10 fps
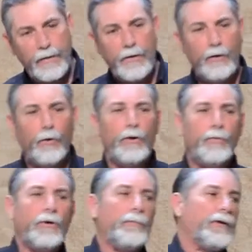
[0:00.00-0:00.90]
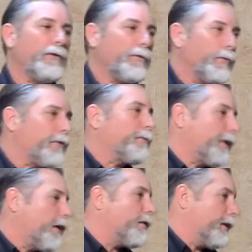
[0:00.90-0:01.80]
that the Lord would have been with
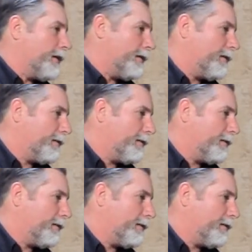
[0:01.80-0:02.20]
me on it.